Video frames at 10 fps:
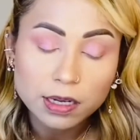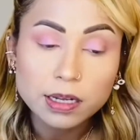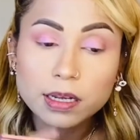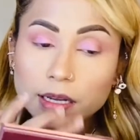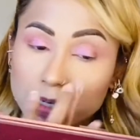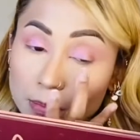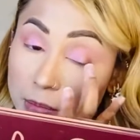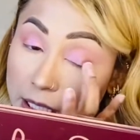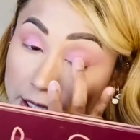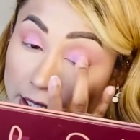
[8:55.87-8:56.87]
And I'm
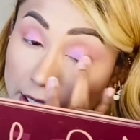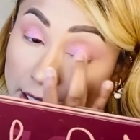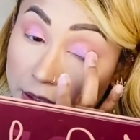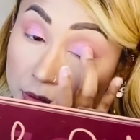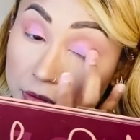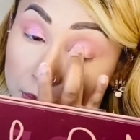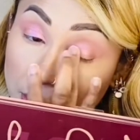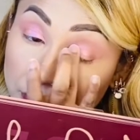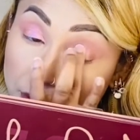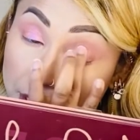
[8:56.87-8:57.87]
blending it out with my
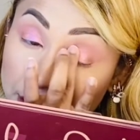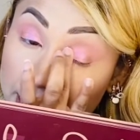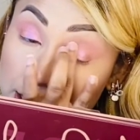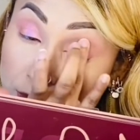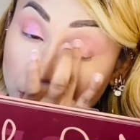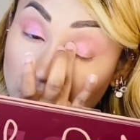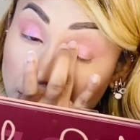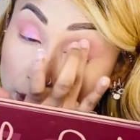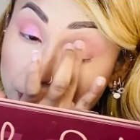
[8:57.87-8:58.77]
finger as well.